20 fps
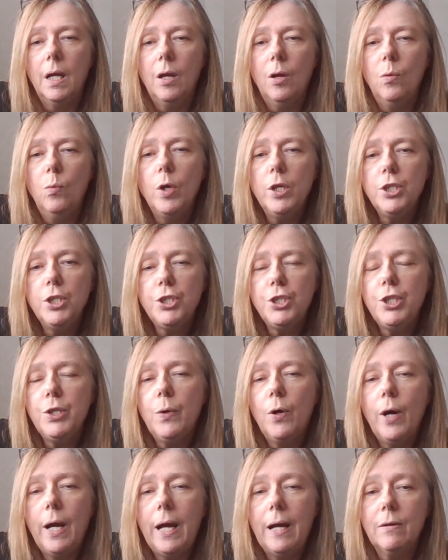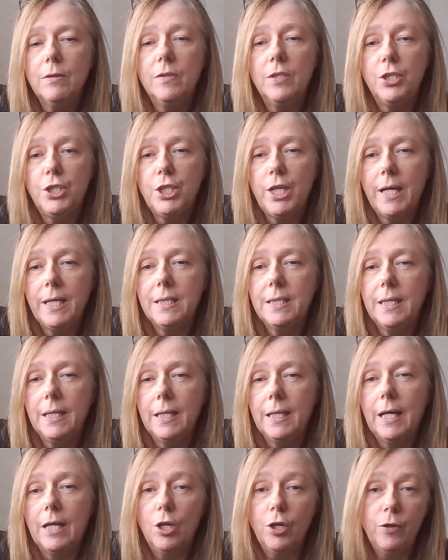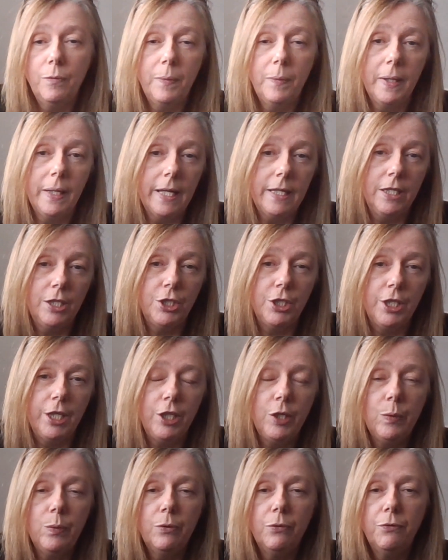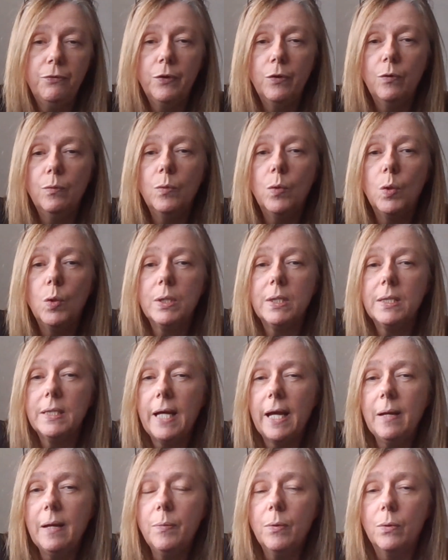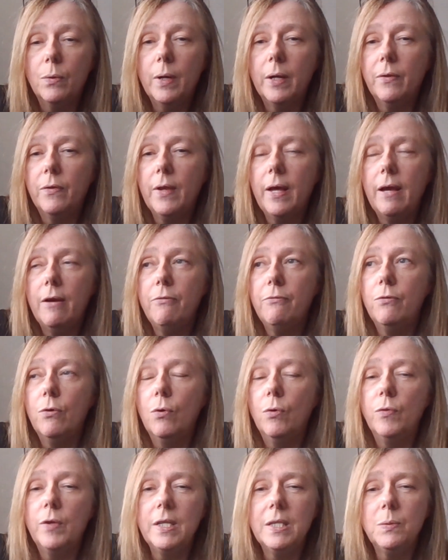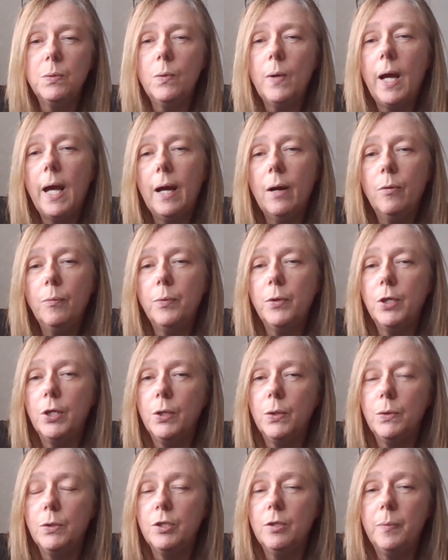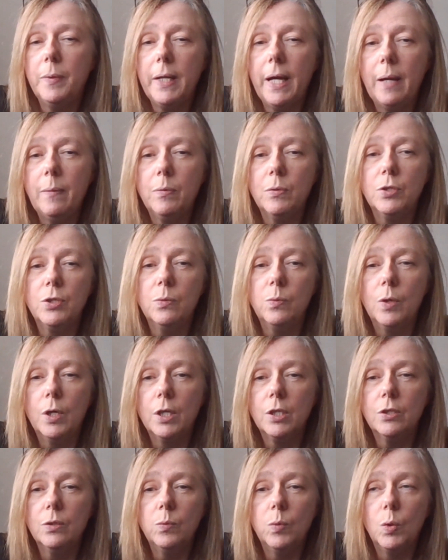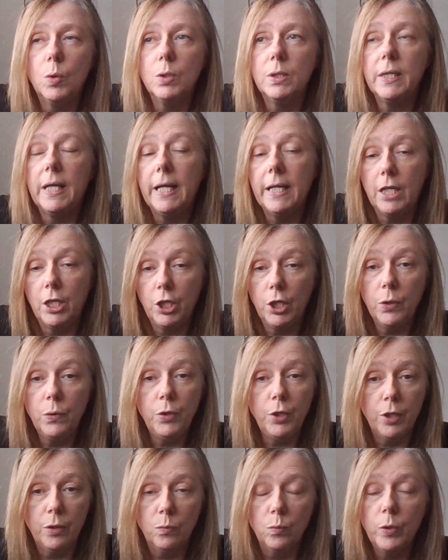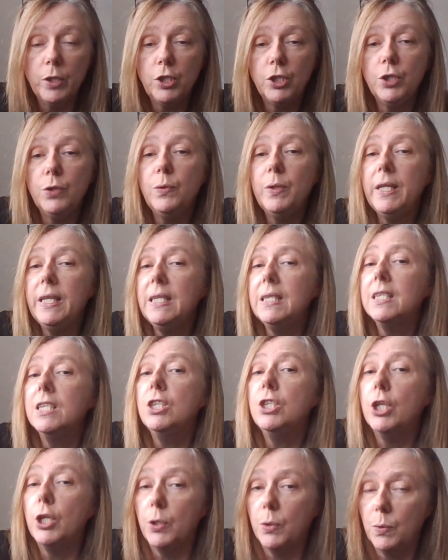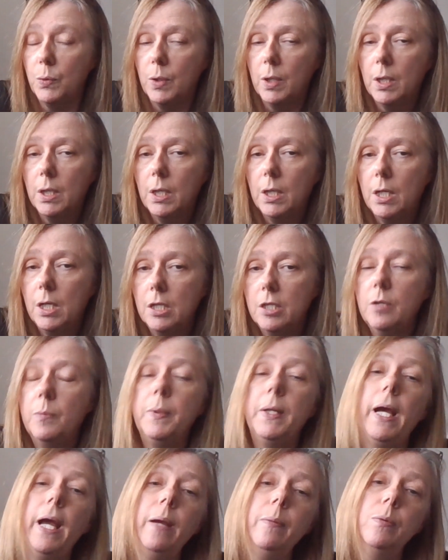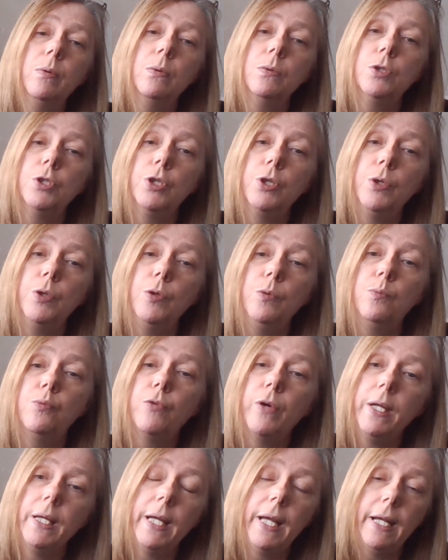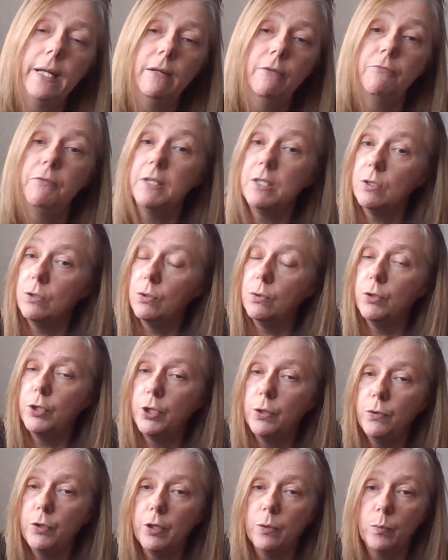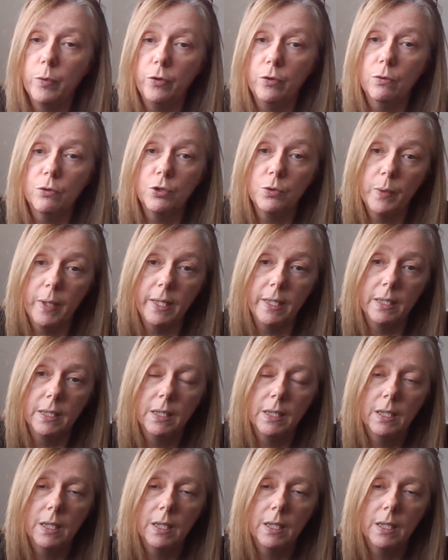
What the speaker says: Once you are out of the chasing and looping energy, you will feel more stable, and therefore this will help you to be able to work towards inner union, which you need to do to be able to bring in physical union with your twin.